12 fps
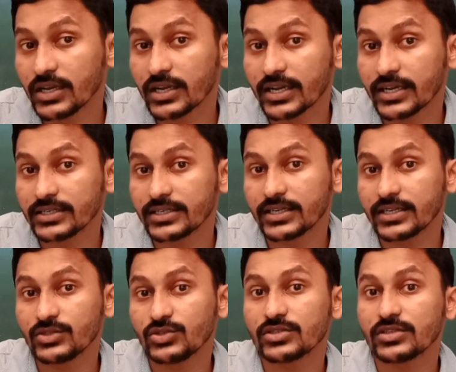Kinetic
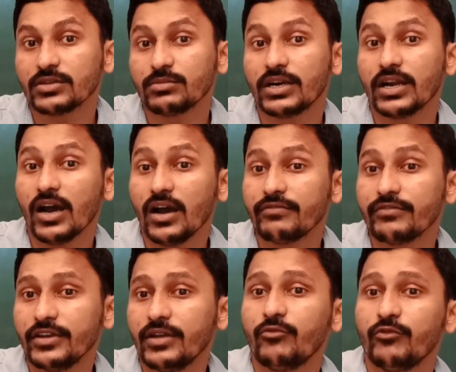energy is nothing but half
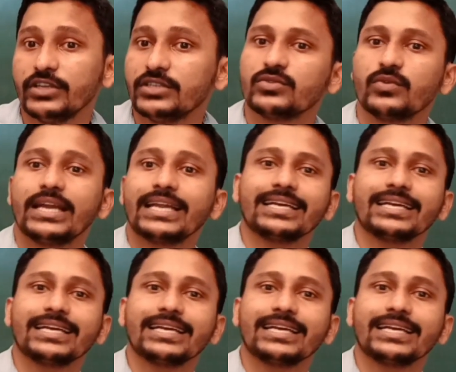mv square.